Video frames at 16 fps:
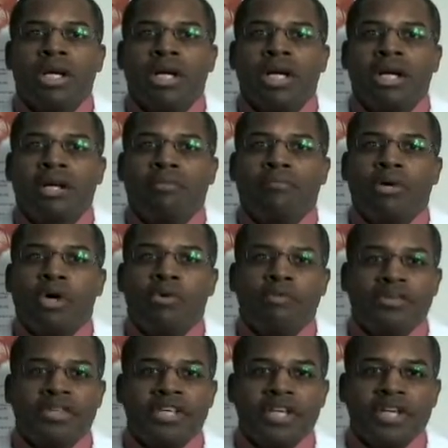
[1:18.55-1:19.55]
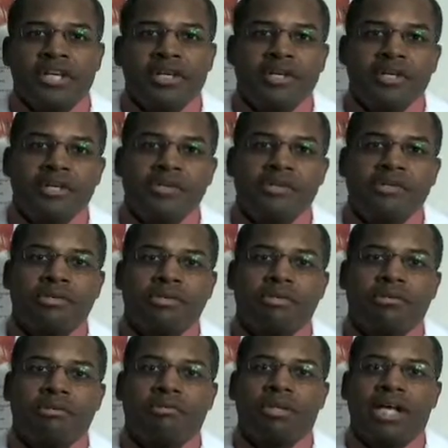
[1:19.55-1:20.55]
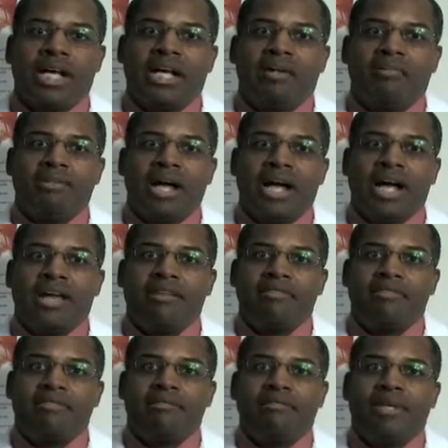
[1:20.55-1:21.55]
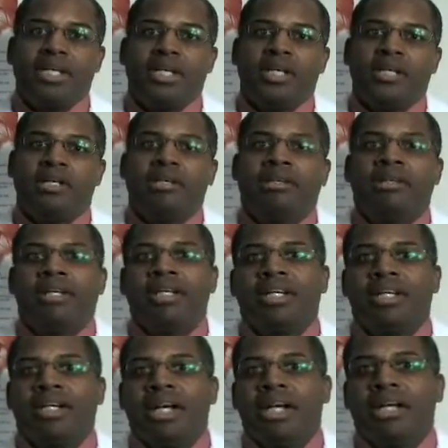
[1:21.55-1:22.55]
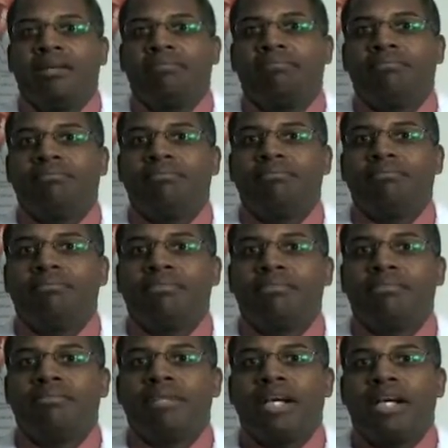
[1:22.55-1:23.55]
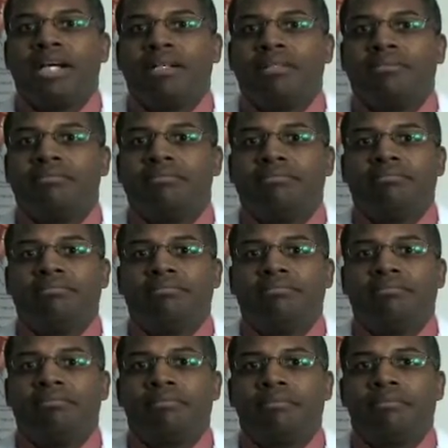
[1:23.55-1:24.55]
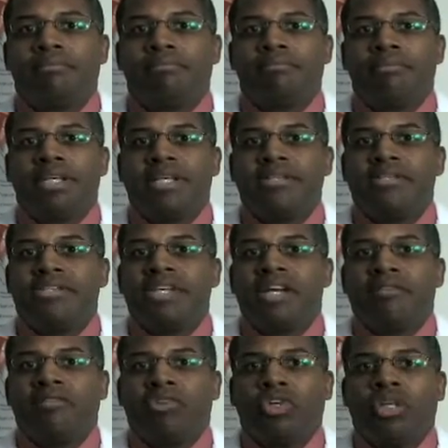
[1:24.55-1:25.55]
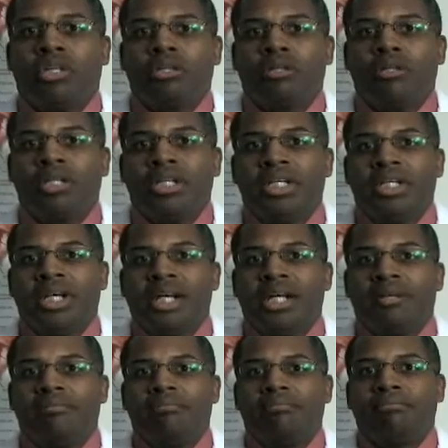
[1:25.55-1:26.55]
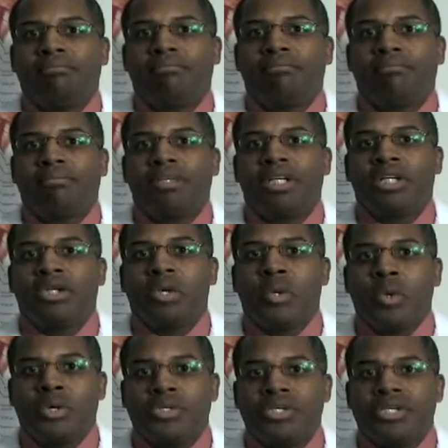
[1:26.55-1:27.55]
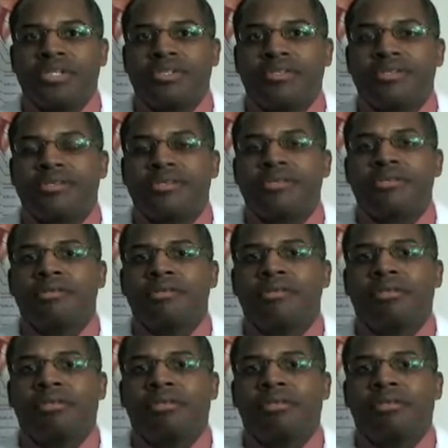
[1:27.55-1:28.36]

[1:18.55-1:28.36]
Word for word: Um, over the years, um, I have been um, uh, in several um, courses,